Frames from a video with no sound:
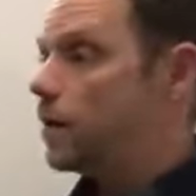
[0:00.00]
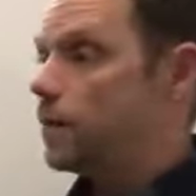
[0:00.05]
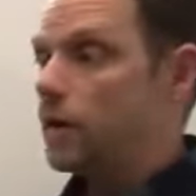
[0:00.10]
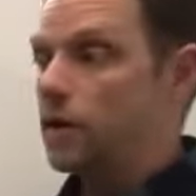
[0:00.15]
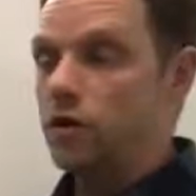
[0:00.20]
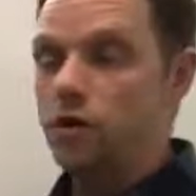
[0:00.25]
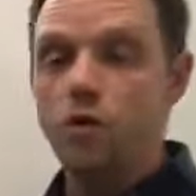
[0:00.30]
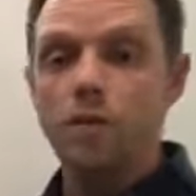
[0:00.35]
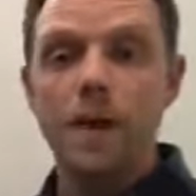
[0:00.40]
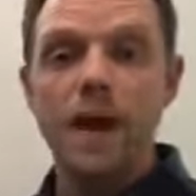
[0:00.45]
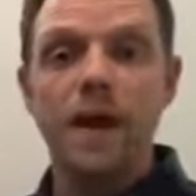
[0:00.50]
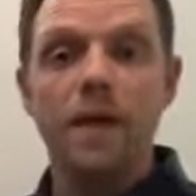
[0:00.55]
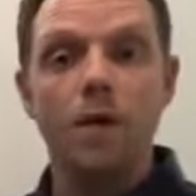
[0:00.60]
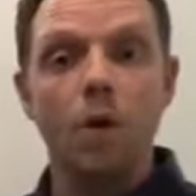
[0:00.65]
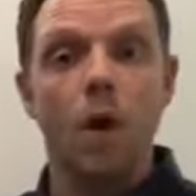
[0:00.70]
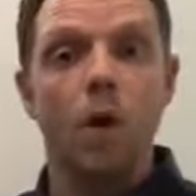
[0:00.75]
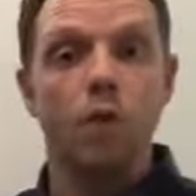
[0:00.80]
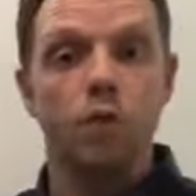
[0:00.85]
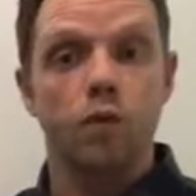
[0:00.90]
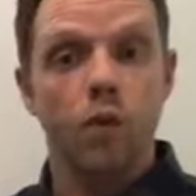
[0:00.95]
you
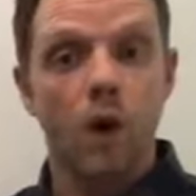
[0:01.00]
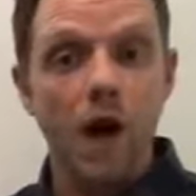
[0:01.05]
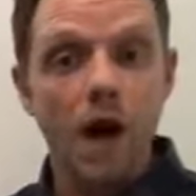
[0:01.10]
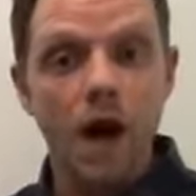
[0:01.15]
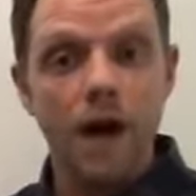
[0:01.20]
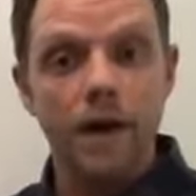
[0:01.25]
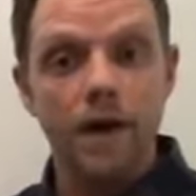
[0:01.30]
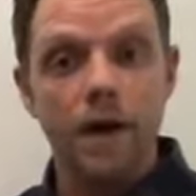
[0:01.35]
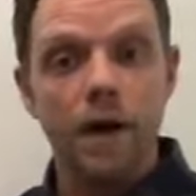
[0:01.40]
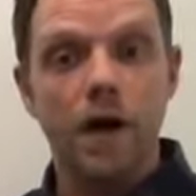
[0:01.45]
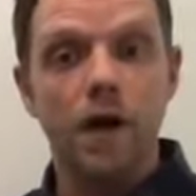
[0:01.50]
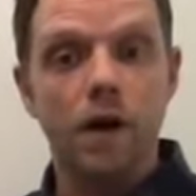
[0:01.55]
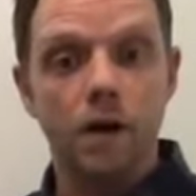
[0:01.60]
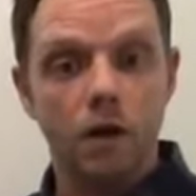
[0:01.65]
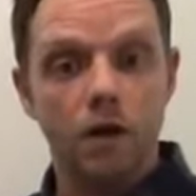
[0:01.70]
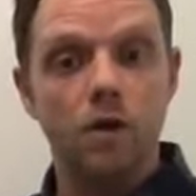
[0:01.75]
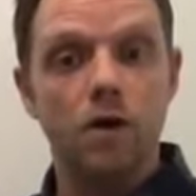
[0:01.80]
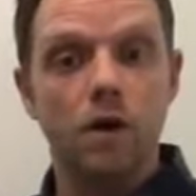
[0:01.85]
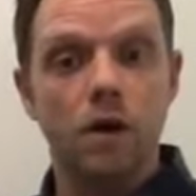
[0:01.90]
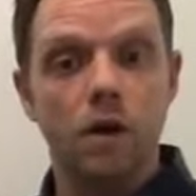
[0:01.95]
may run
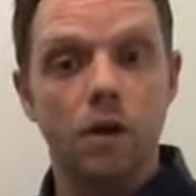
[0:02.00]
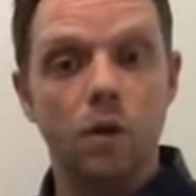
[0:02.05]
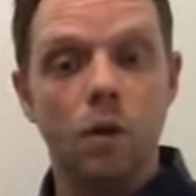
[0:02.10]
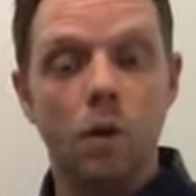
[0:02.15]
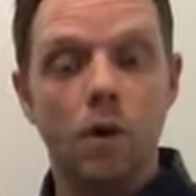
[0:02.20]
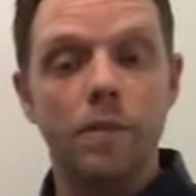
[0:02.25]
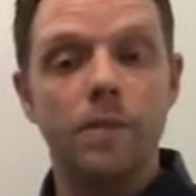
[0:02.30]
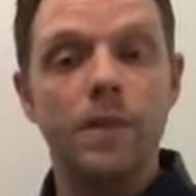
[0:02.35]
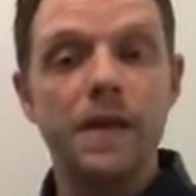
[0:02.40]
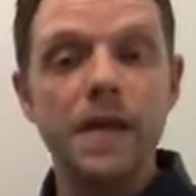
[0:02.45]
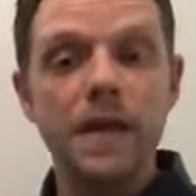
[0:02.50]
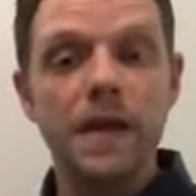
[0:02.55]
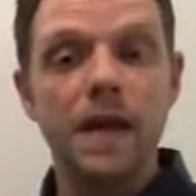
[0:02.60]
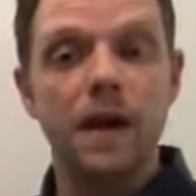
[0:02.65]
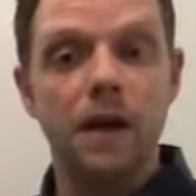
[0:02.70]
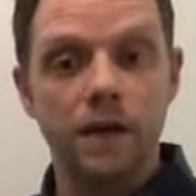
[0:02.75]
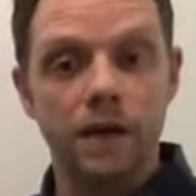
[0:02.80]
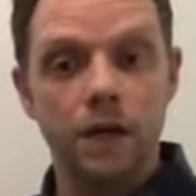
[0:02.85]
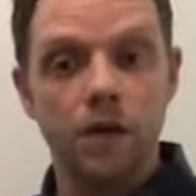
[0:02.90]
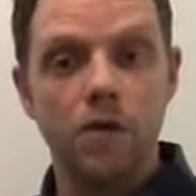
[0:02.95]
or be
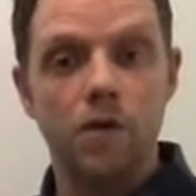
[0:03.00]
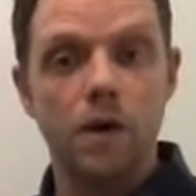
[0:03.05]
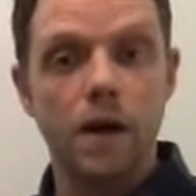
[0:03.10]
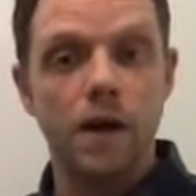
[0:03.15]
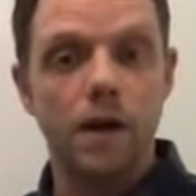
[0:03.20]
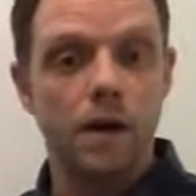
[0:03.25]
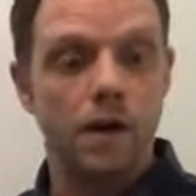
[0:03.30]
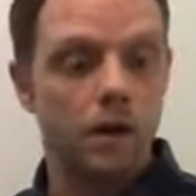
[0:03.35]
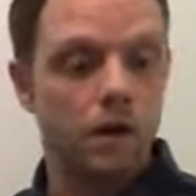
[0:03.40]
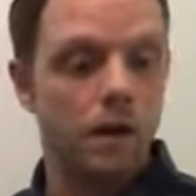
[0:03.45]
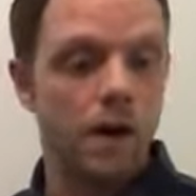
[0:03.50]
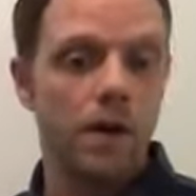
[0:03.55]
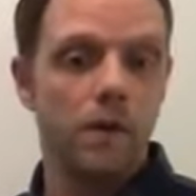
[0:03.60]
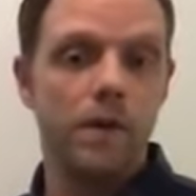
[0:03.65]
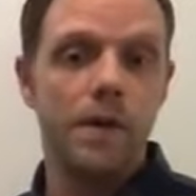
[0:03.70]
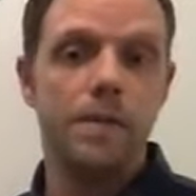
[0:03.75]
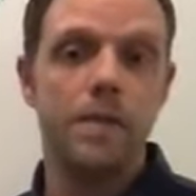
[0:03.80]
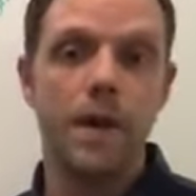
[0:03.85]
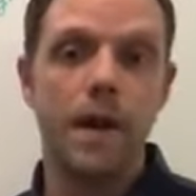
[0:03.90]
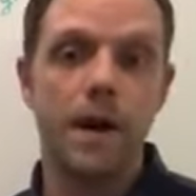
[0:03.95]
a credit
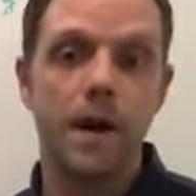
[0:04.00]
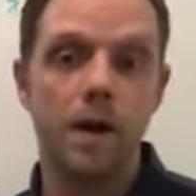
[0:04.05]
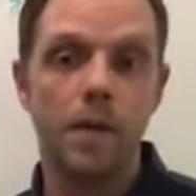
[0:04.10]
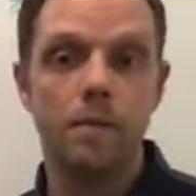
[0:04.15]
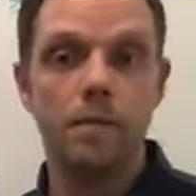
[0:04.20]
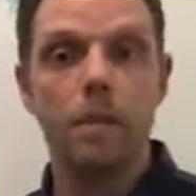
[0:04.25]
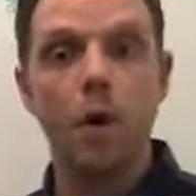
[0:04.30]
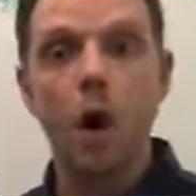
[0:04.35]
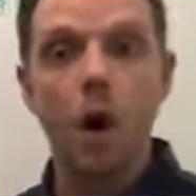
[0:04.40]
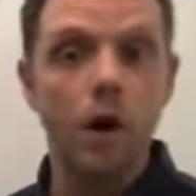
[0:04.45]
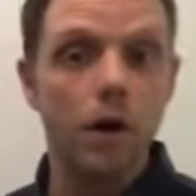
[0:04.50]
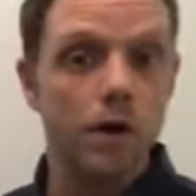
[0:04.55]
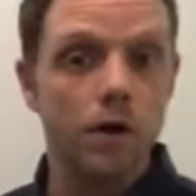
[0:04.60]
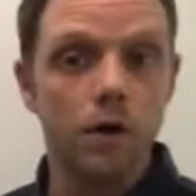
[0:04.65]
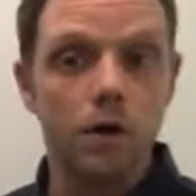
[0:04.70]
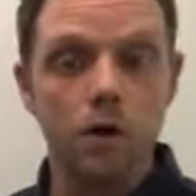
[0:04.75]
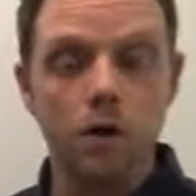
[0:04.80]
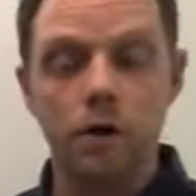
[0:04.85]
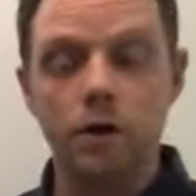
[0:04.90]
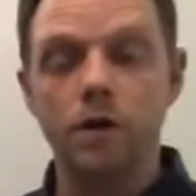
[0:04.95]
repair partner
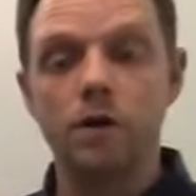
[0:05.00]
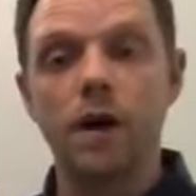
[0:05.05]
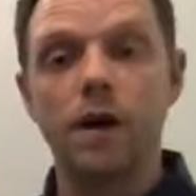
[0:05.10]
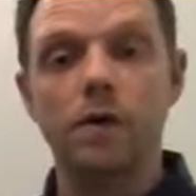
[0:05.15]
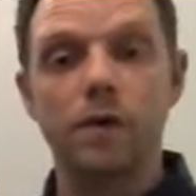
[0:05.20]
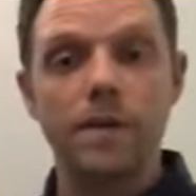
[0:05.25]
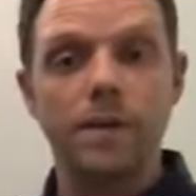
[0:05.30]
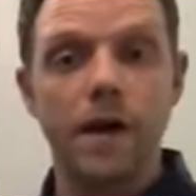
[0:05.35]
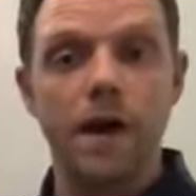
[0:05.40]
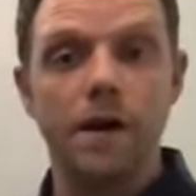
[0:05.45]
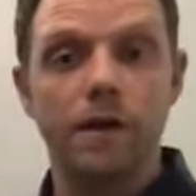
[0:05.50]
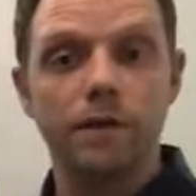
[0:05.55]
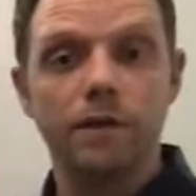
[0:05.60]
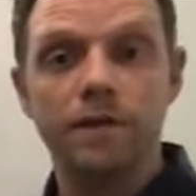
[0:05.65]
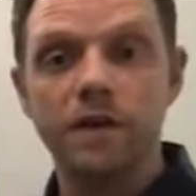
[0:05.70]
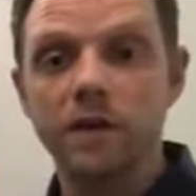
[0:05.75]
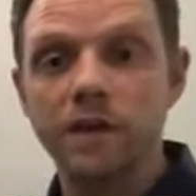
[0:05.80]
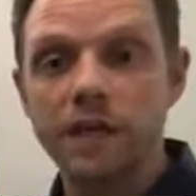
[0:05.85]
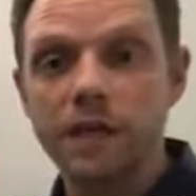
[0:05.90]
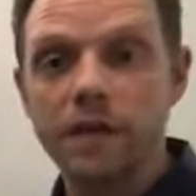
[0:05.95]
or a credit repair
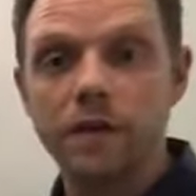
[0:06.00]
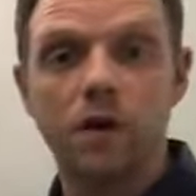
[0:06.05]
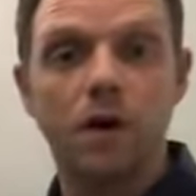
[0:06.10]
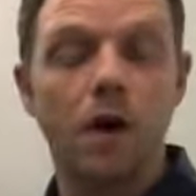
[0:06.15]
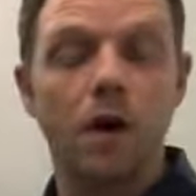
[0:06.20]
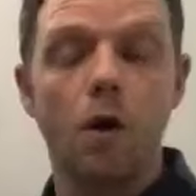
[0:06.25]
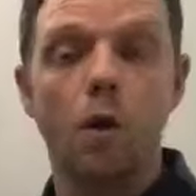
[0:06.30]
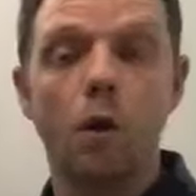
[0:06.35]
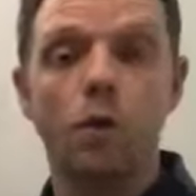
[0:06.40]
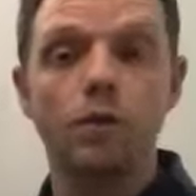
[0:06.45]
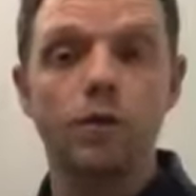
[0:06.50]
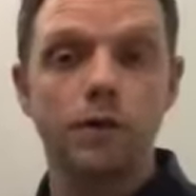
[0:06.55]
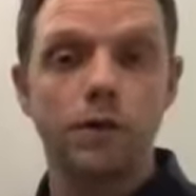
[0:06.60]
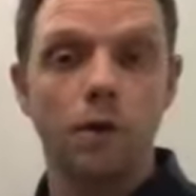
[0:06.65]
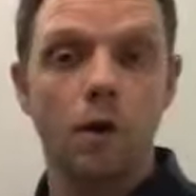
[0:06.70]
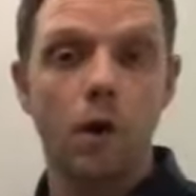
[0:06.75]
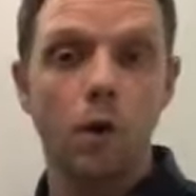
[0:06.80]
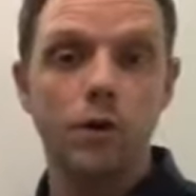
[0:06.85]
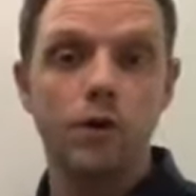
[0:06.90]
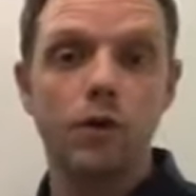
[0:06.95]
affiliate or own
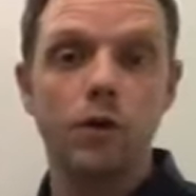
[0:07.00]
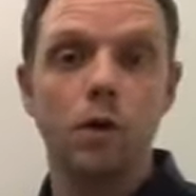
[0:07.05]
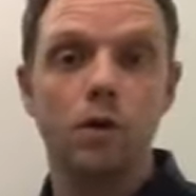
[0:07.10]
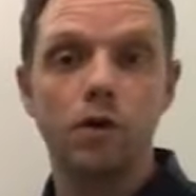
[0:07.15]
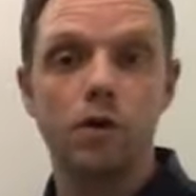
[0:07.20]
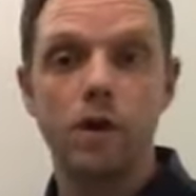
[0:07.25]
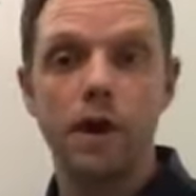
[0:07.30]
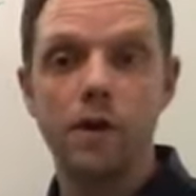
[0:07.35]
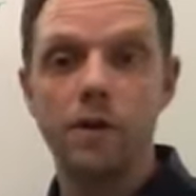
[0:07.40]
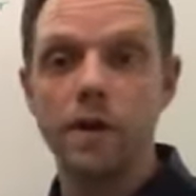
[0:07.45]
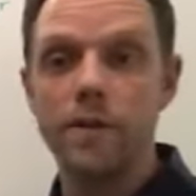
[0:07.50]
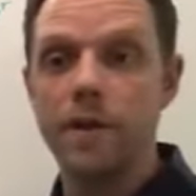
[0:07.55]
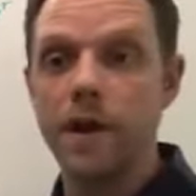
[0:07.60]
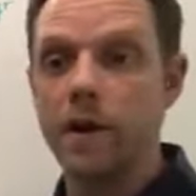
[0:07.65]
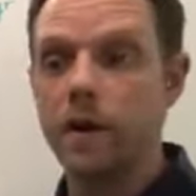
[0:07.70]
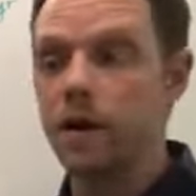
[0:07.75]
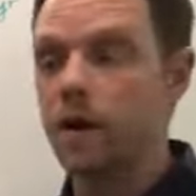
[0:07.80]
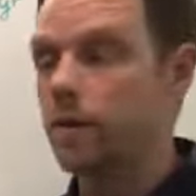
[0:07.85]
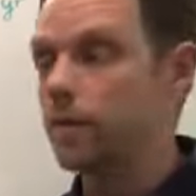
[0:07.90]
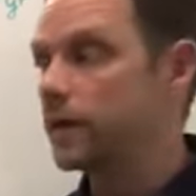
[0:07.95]
your own credit
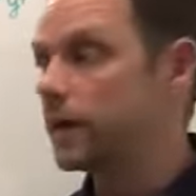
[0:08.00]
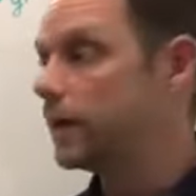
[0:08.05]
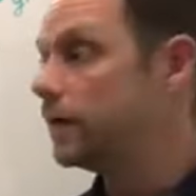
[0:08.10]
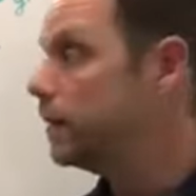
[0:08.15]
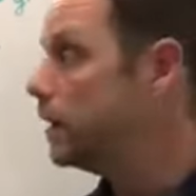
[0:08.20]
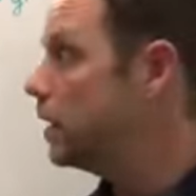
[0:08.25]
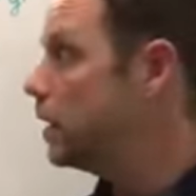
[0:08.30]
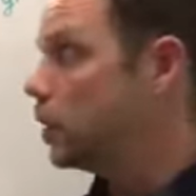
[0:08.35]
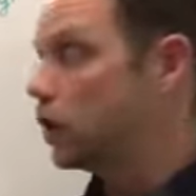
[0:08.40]
repair company.